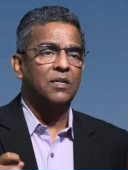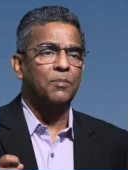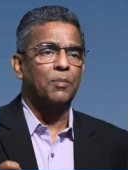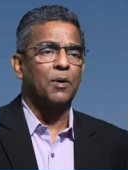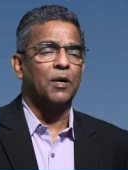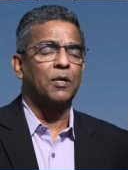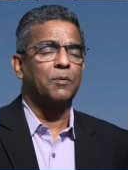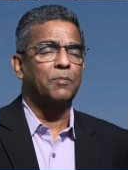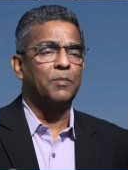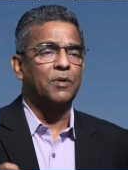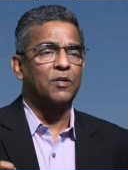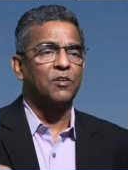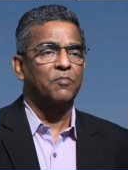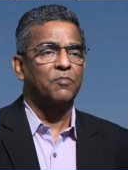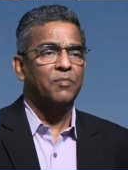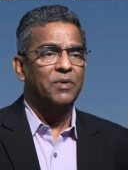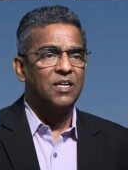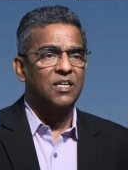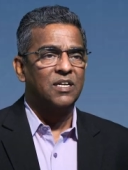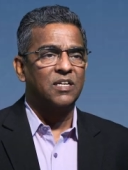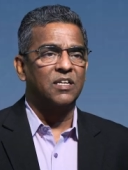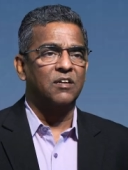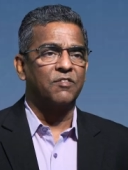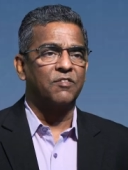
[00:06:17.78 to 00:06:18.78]
Department of
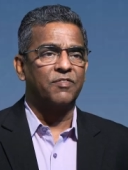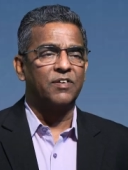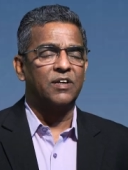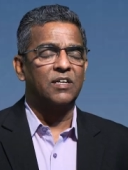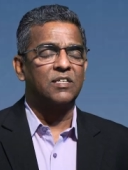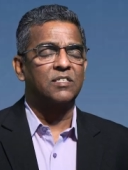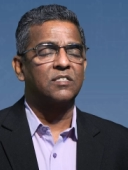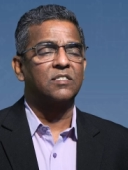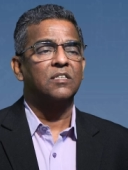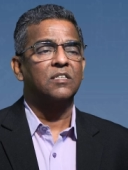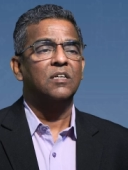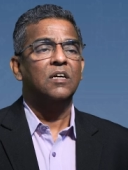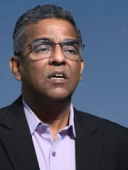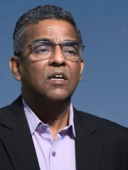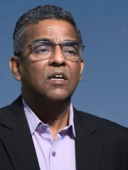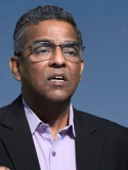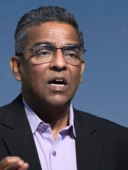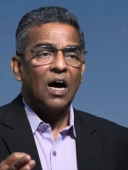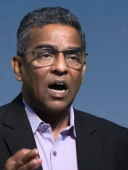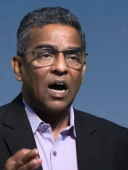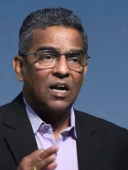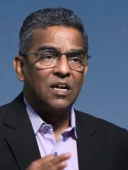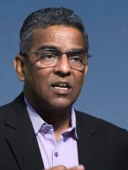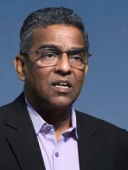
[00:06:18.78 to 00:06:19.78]
Military Affairs
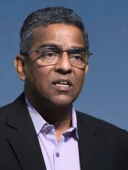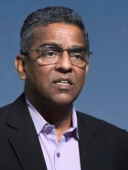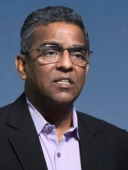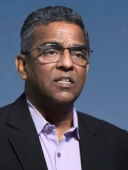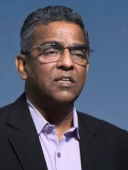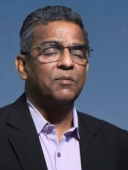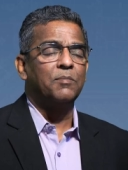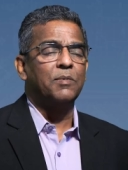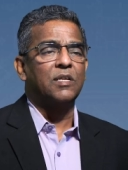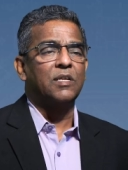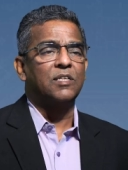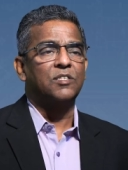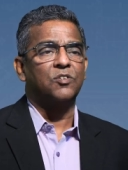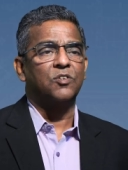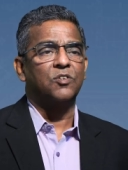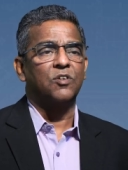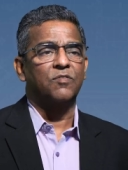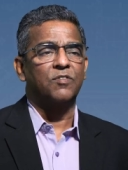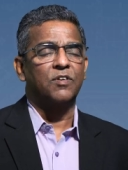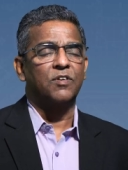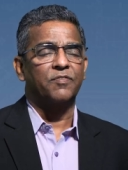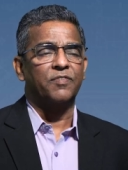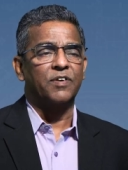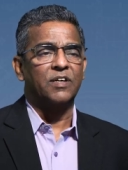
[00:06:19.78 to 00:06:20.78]
under the Ministry
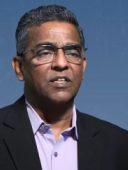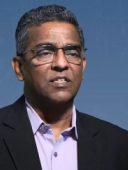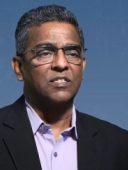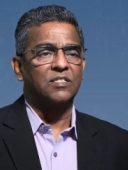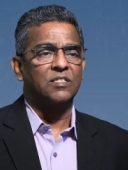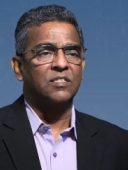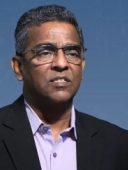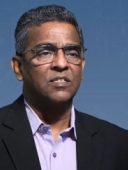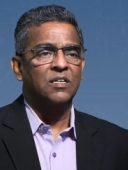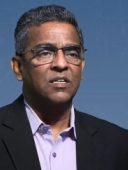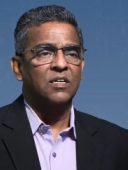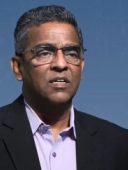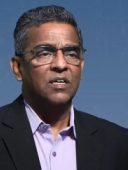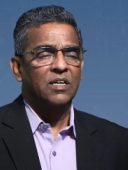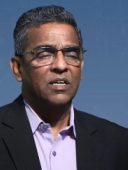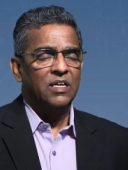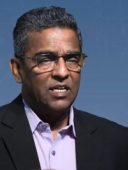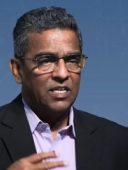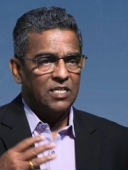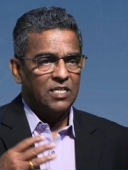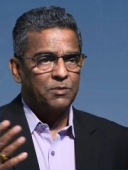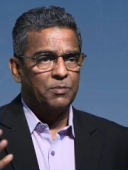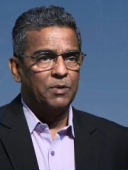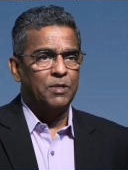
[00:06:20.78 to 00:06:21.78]
of Defence.
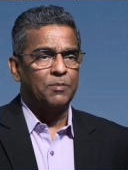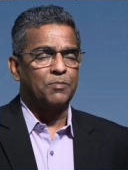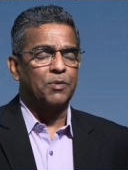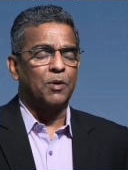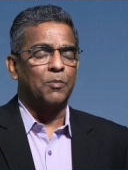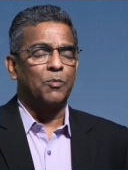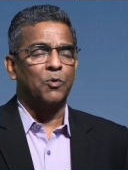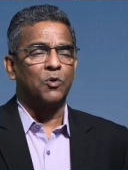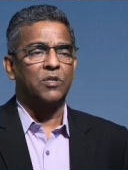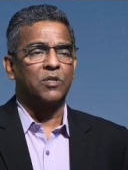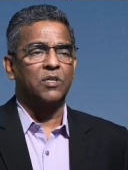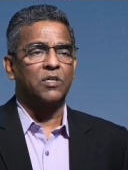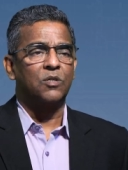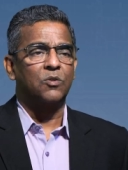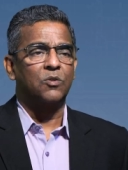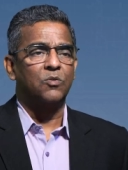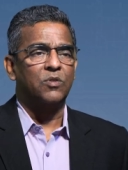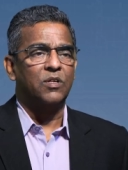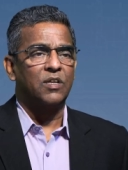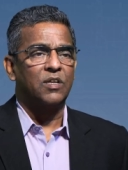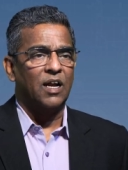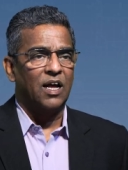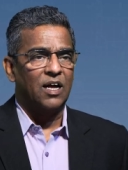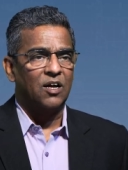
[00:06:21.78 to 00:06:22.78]
He's been promoted to
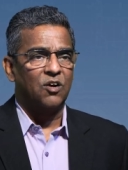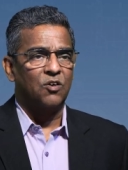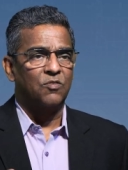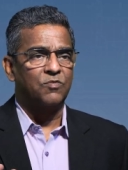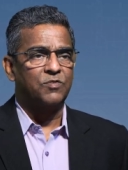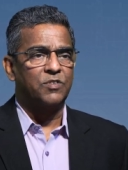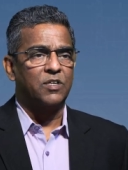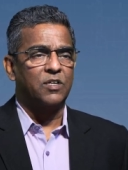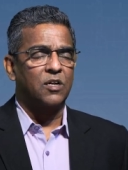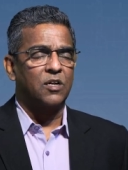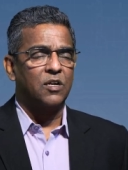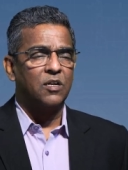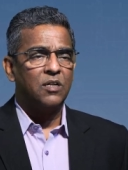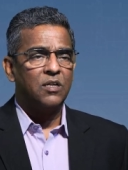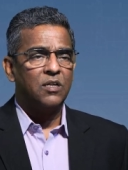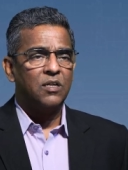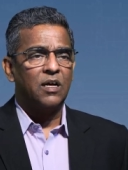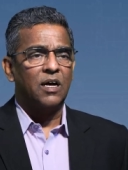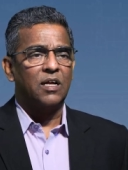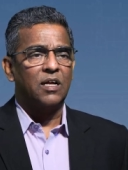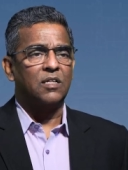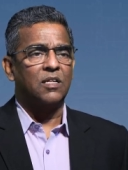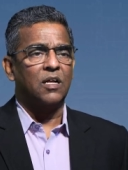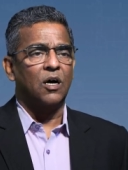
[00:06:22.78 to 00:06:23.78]
the rank of General
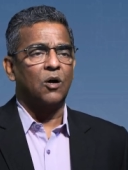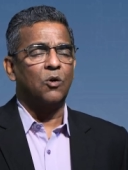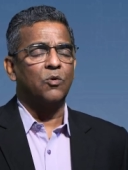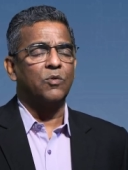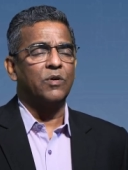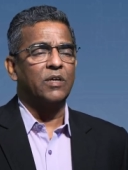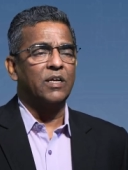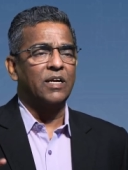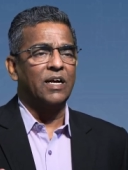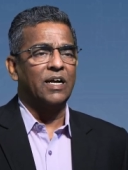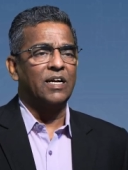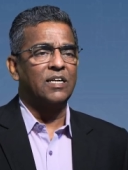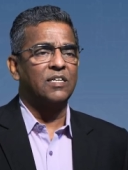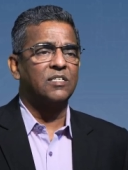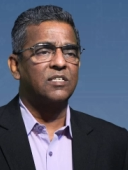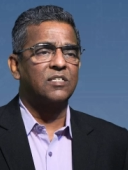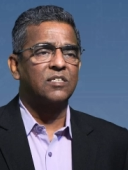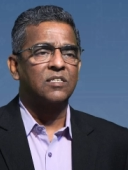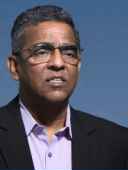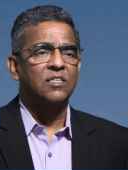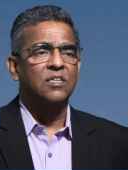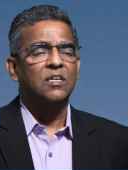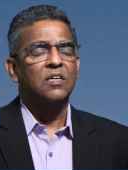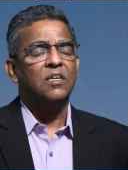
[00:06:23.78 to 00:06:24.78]
and now he
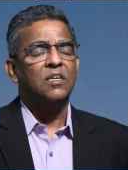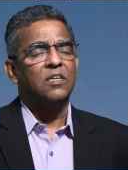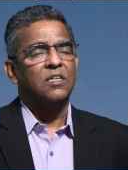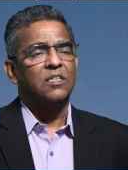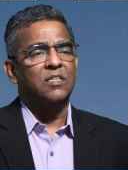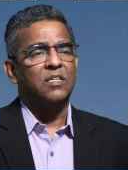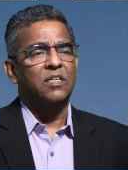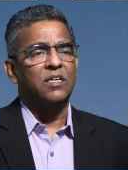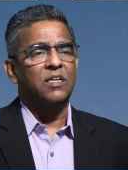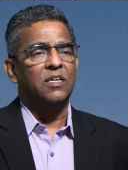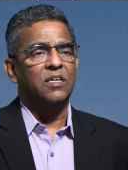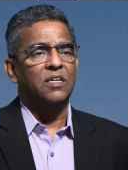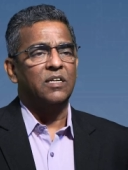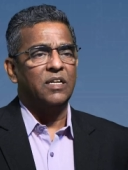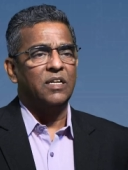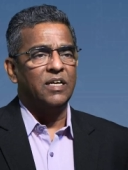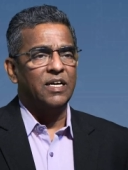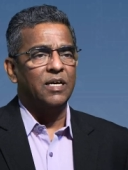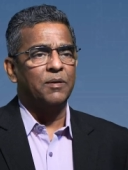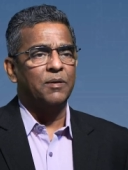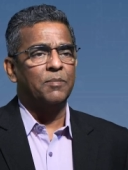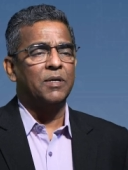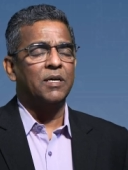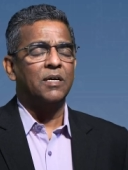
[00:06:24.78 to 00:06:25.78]
heads the
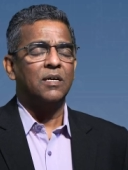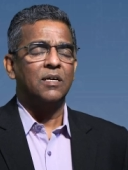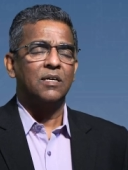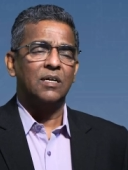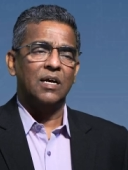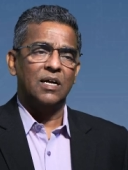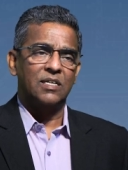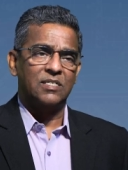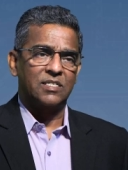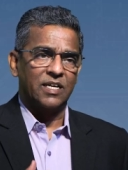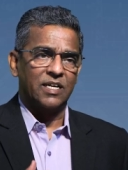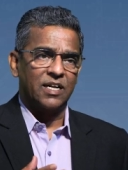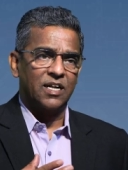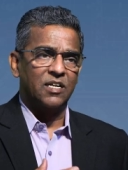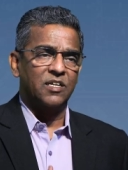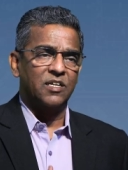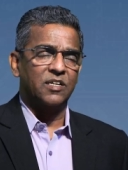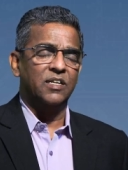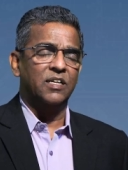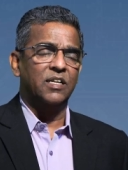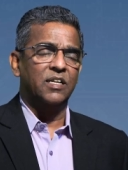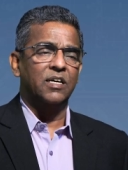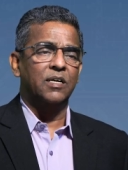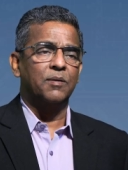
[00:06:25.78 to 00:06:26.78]
DMA as
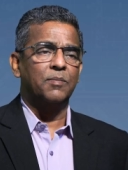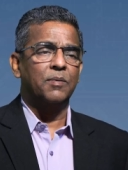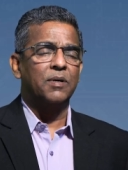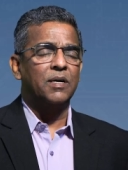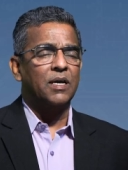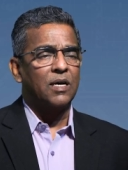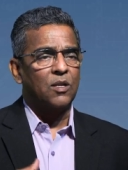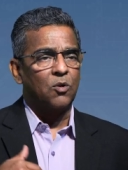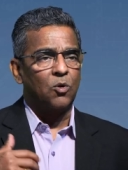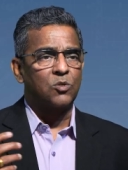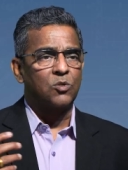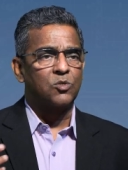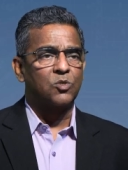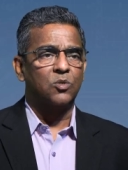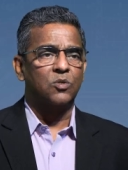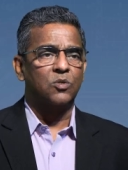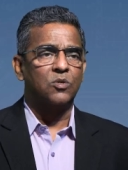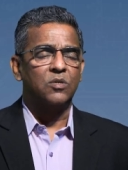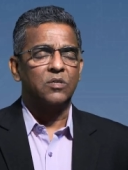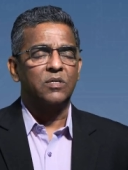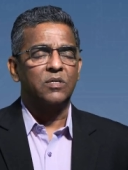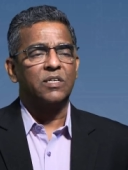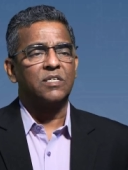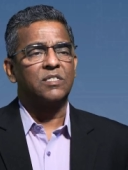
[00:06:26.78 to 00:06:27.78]
Secretary DMA and
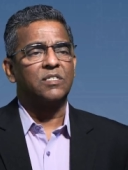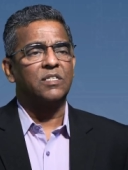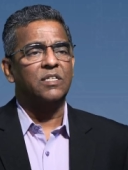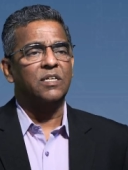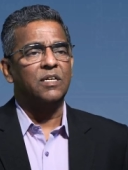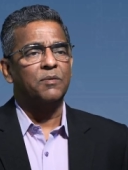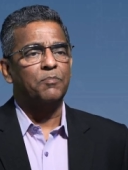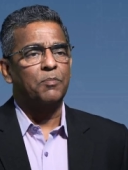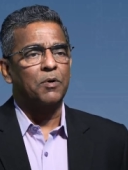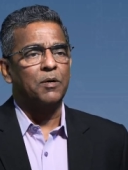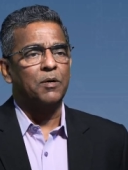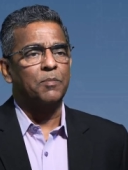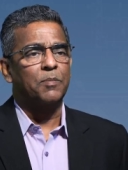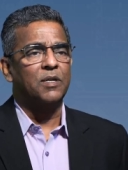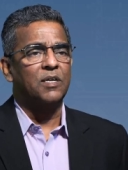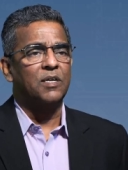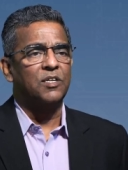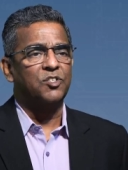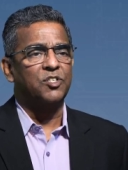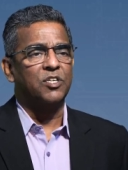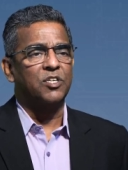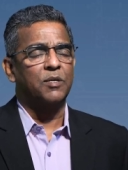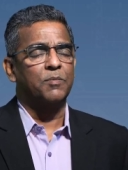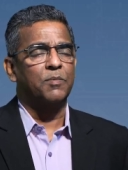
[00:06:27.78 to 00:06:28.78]
also is the
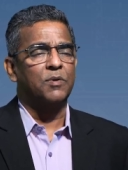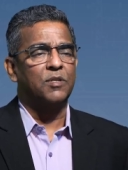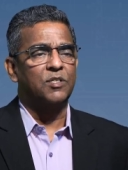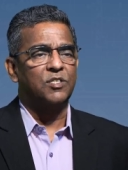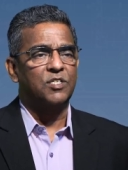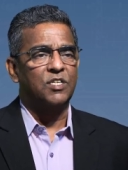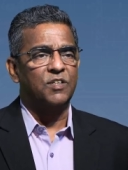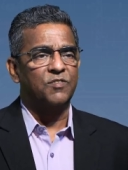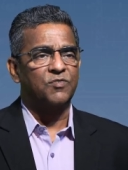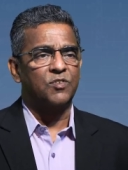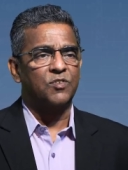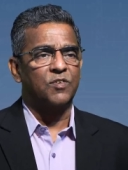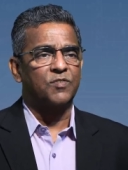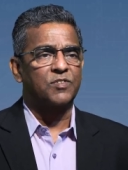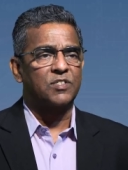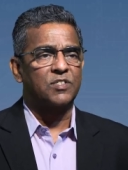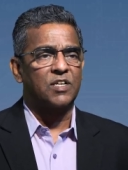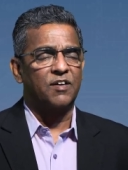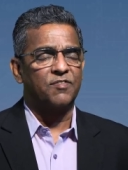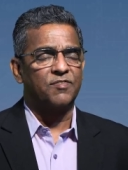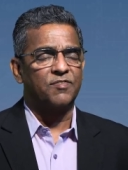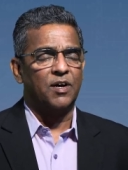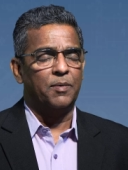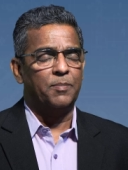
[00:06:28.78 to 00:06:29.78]
Permanent Chairman Chiefs of
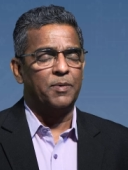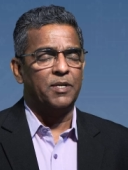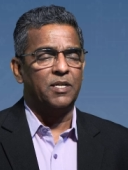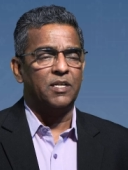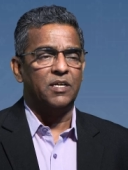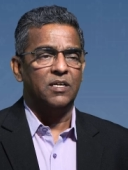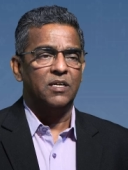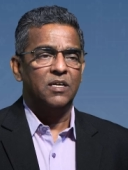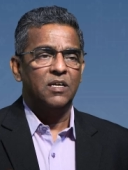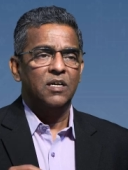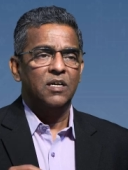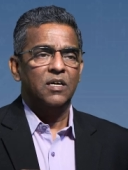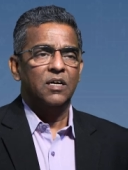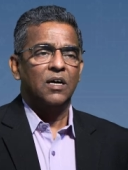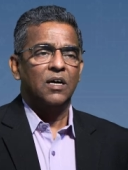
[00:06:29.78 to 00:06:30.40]
Staff Committee